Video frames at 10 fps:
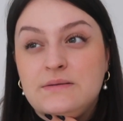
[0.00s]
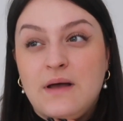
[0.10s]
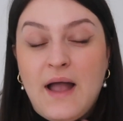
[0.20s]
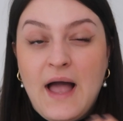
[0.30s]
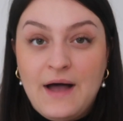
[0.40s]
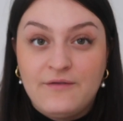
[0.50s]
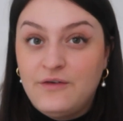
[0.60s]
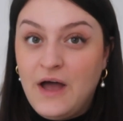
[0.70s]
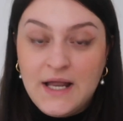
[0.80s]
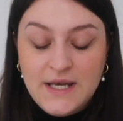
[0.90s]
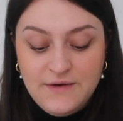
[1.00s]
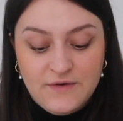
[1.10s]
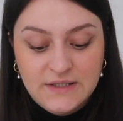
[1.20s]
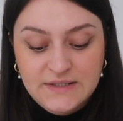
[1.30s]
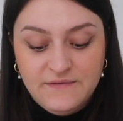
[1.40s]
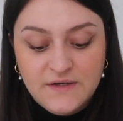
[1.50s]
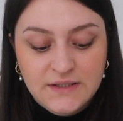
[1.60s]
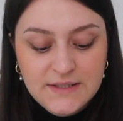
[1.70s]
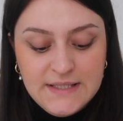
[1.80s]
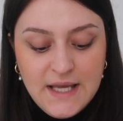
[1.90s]
I haven't had any real
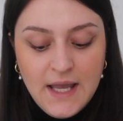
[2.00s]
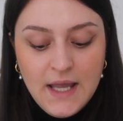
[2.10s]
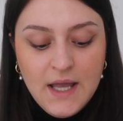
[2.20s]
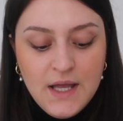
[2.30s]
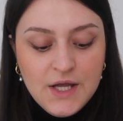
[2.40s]
difficulty.